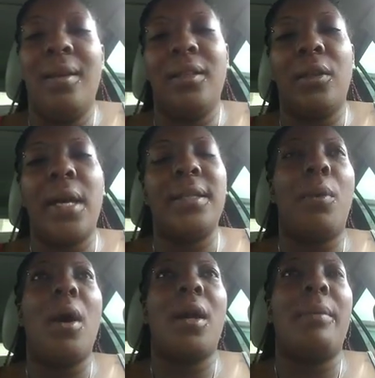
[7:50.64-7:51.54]
the crazy
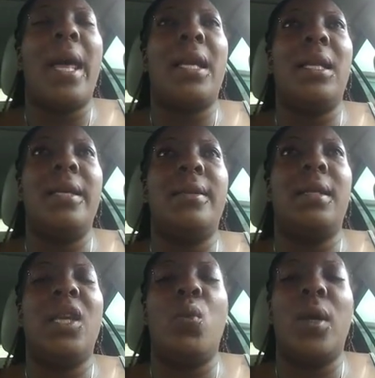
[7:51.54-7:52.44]
part about it is,
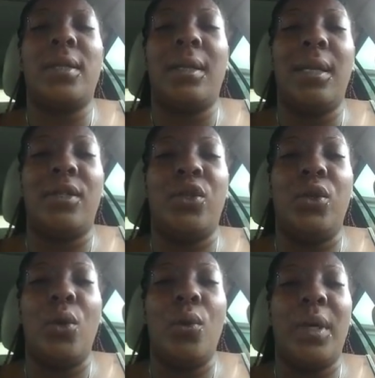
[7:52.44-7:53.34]
it wasn't his
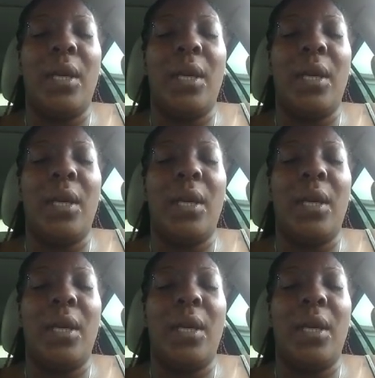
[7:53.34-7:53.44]
doing.